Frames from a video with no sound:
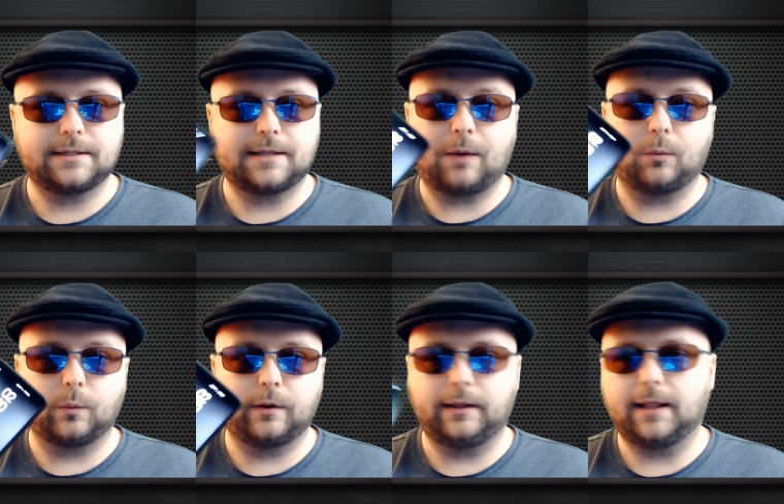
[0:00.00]
I
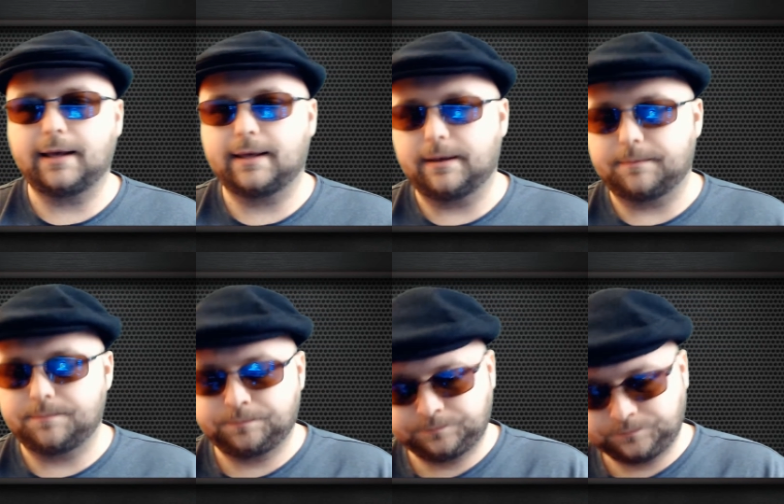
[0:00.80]
really like it.
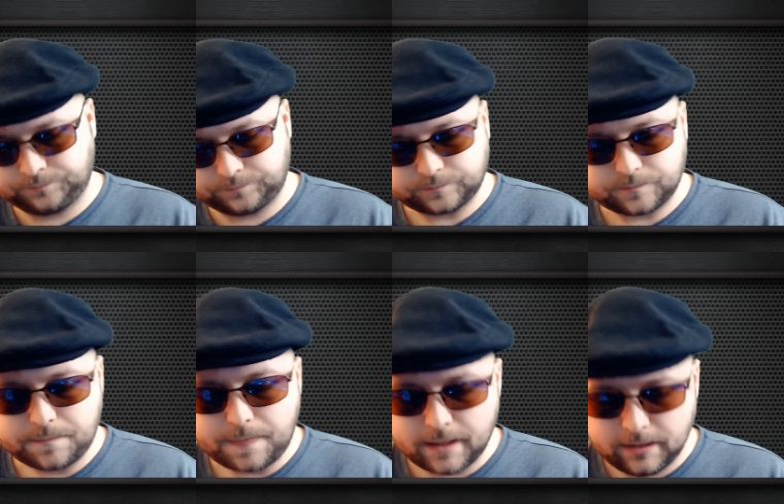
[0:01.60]

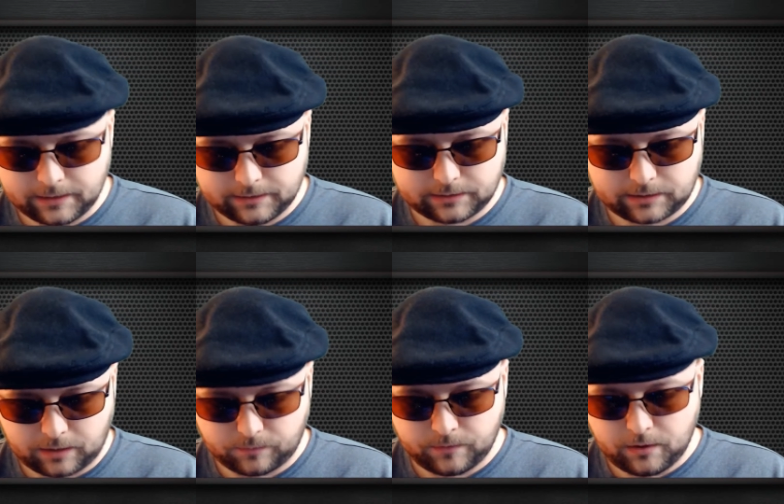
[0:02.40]

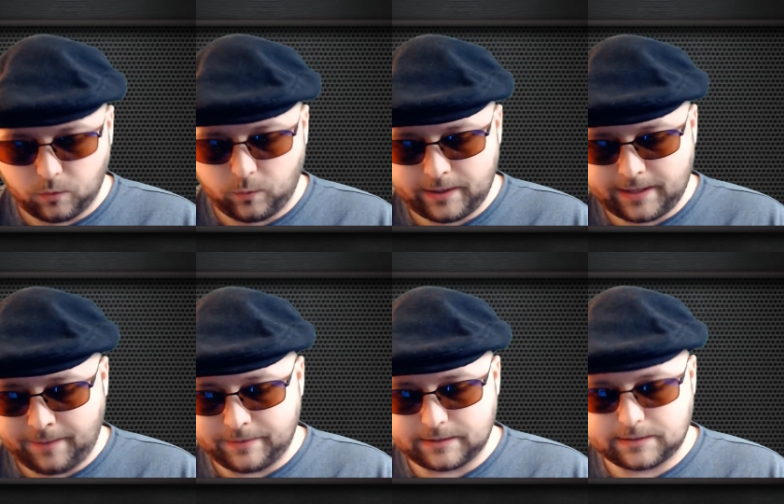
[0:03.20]
So with
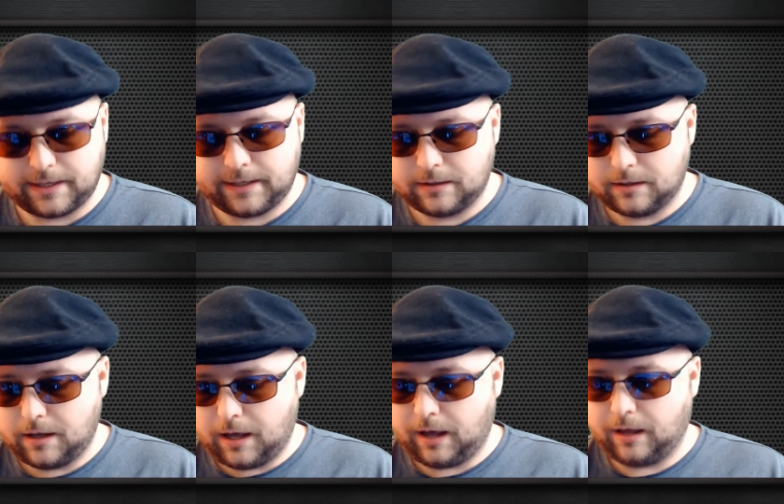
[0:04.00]
that being said,
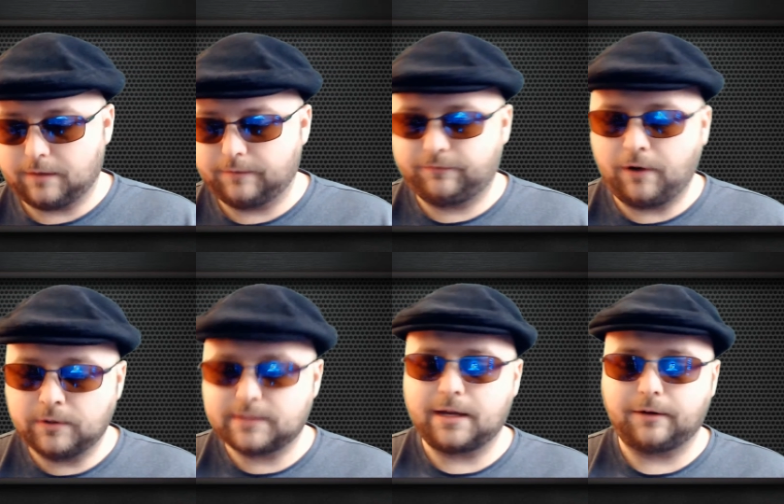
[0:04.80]
the phone
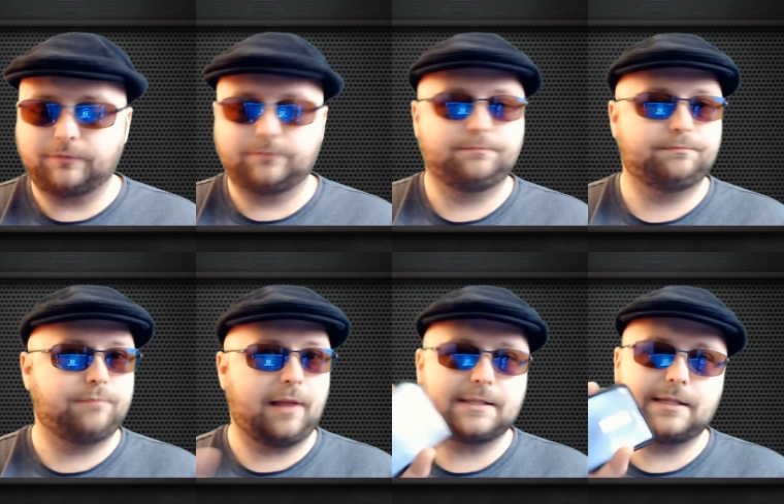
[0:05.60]
itself,
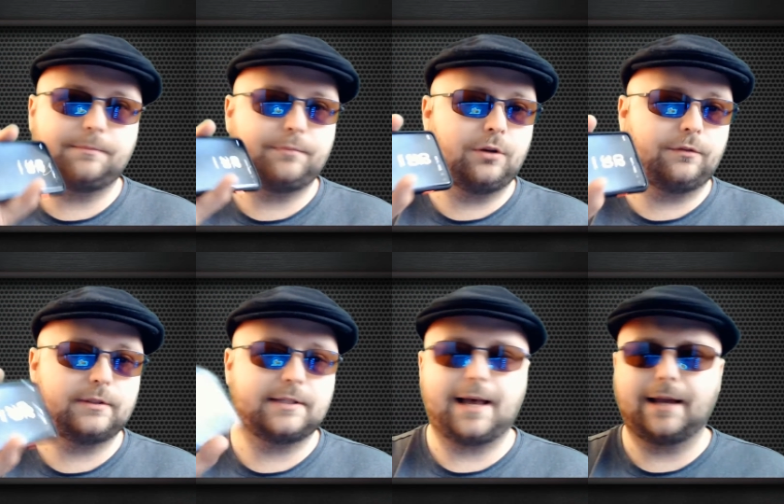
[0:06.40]
like I said, beautiful
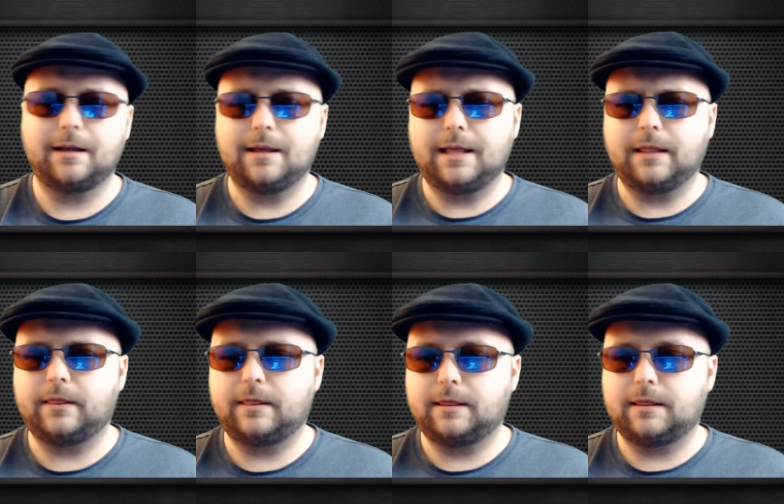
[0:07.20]
design.
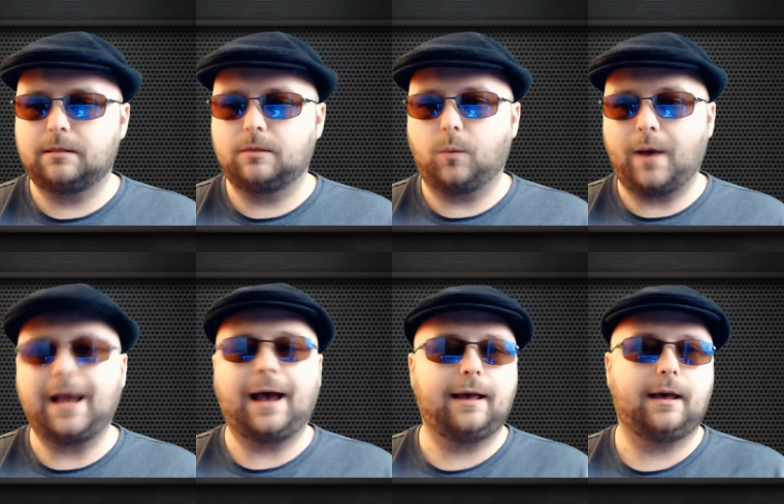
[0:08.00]
The way
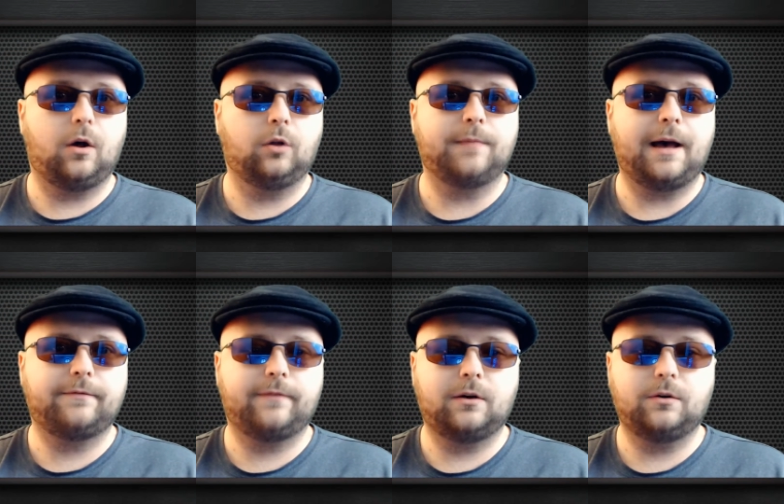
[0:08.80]
I hold my
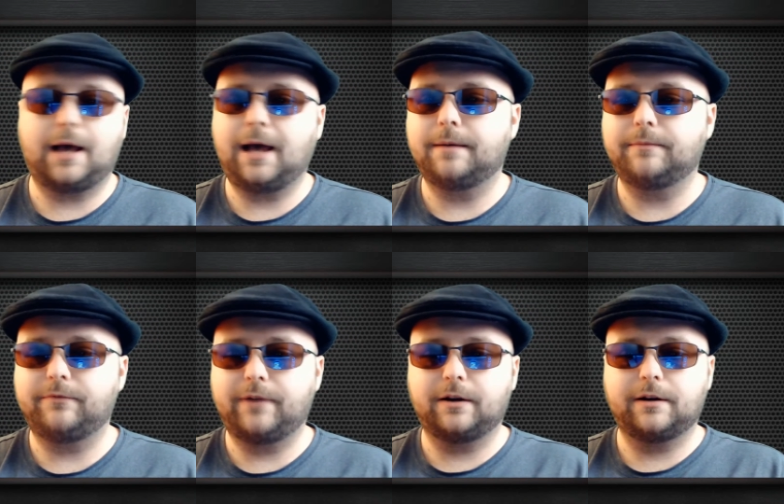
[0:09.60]
phone, I am
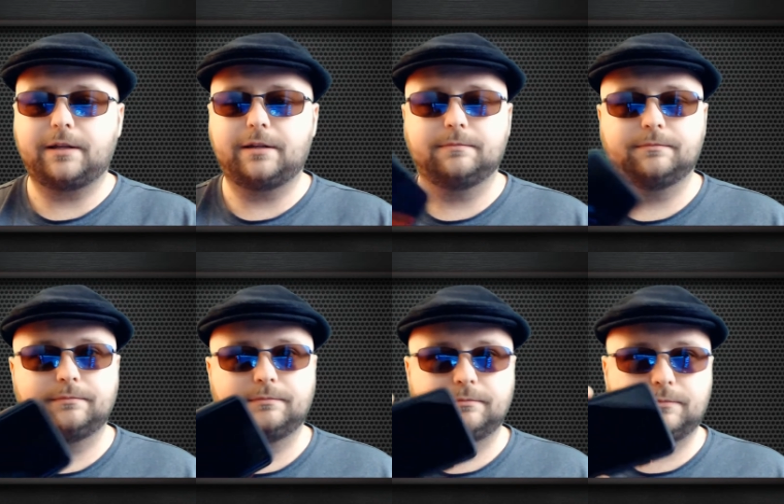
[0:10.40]
very
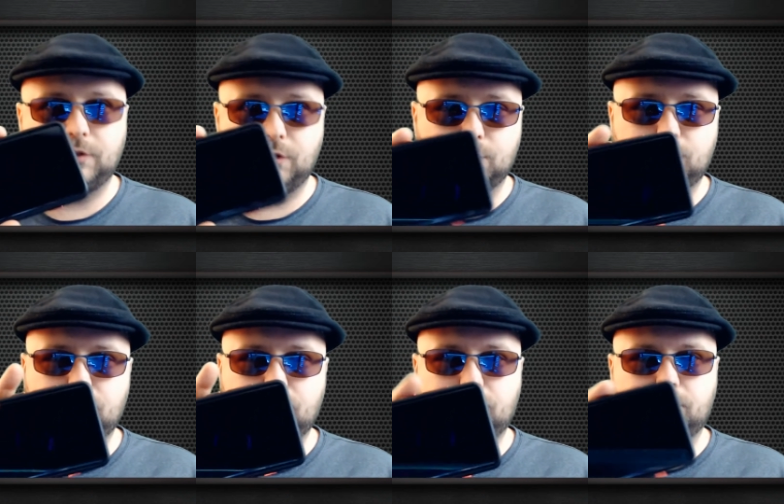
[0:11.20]

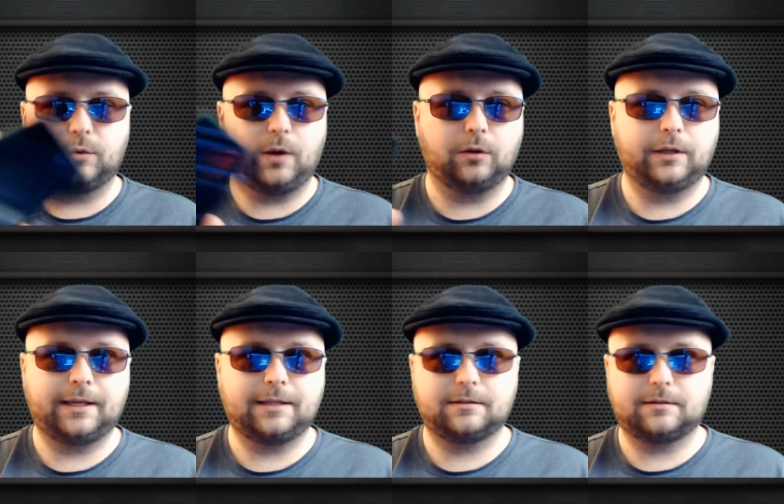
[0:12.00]
used to holding
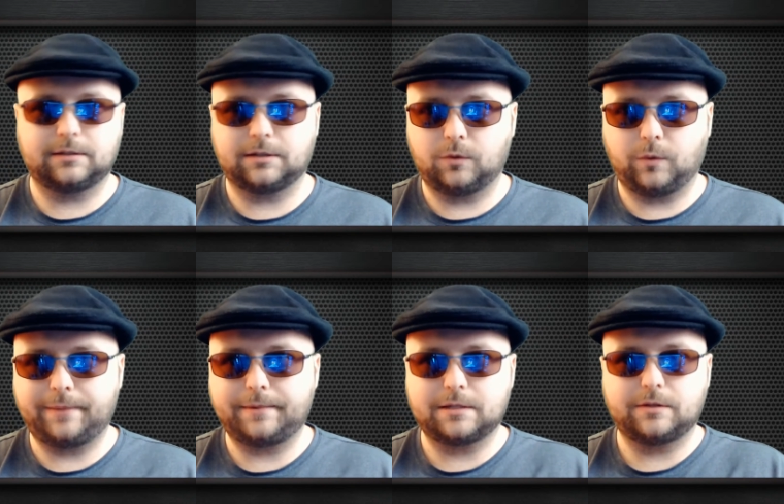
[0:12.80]
it a certain way
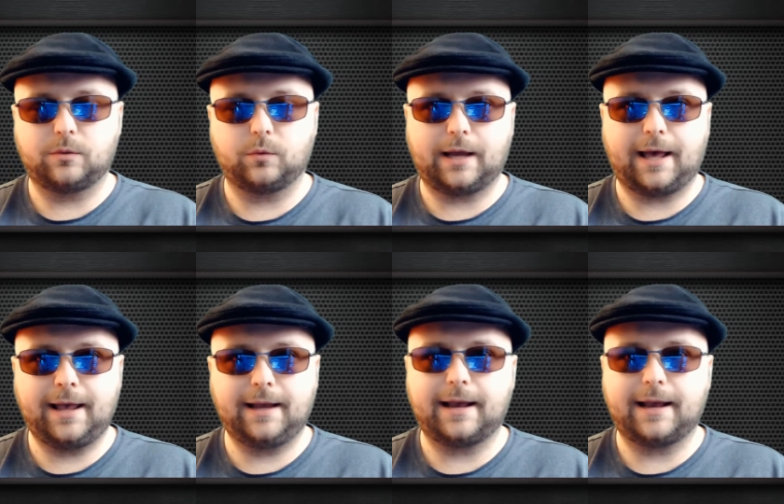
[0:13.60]
because of the one I had.